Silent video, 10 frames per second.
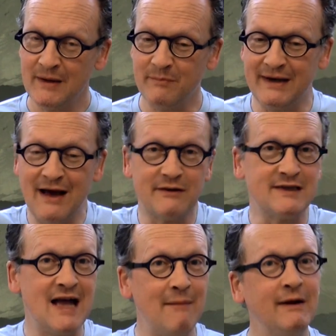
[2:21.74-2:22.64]
but now
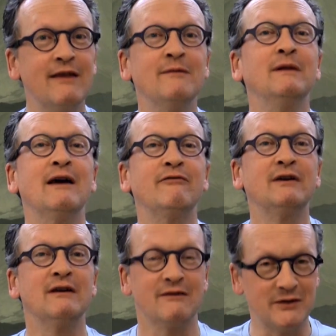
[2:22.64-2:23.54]
there's not many of them
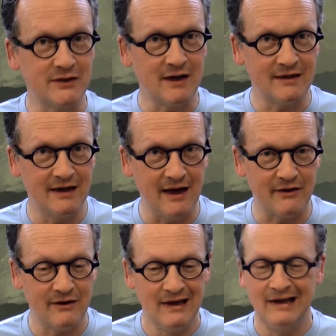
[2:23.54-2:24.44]
left. They're stuck
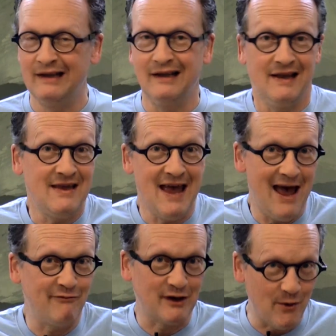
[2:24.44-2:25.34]
together and they
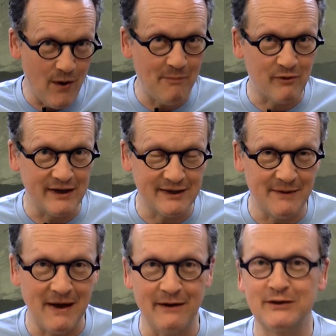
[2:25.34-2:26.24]
have to cooperate
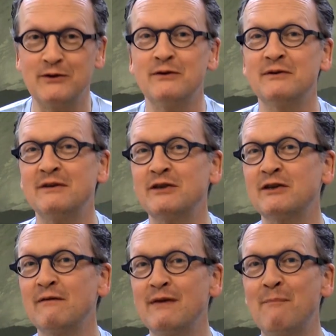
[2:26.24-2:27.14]
somehow. So you'll
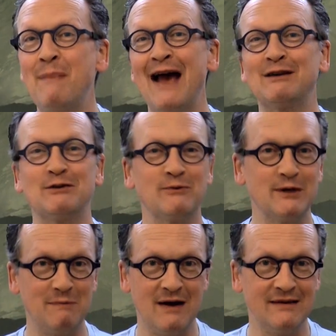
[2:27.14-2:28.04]
discover the
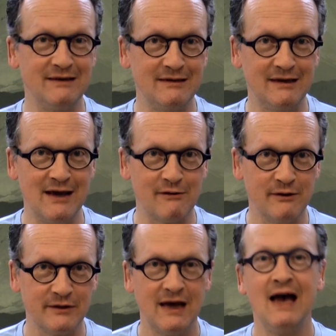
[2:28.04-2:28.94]
backstories behind these
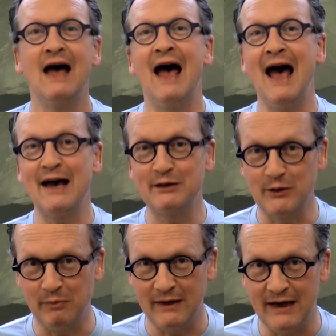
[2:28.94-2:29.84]
heroes as
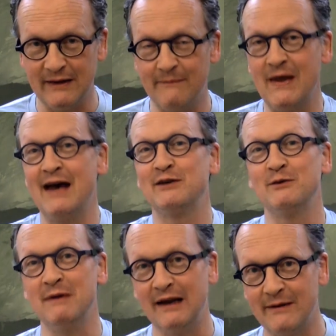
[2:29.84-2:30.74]
you're playing them, as
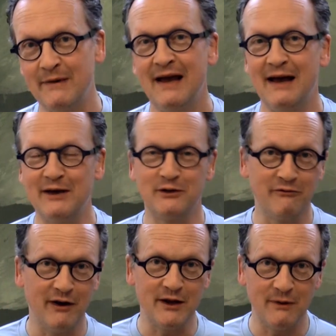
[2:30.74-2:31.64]
you're meeting them, as you're
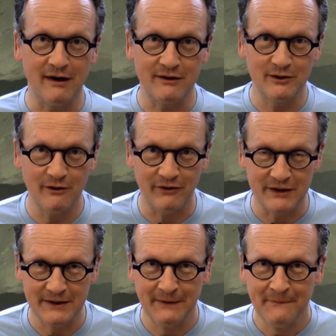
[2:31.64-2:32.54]
fighting your way to the
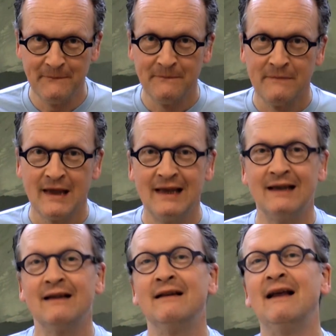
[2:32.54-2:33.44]
surface.
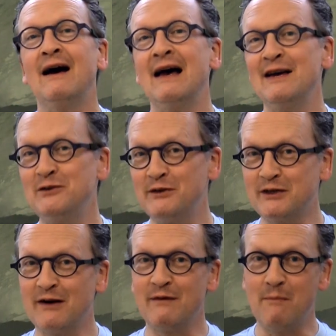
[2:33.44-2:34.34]
Now, as you
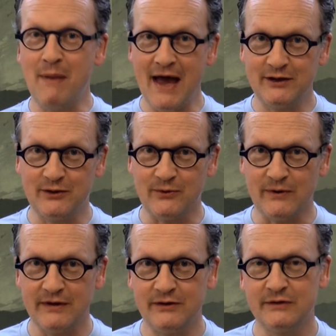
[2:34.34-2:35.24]
discover the
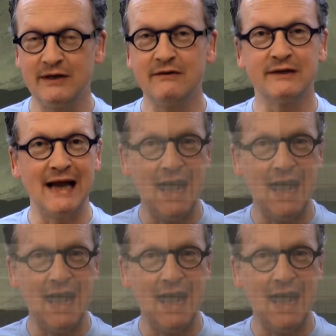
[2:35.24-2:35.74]
backstories, you'll see there's an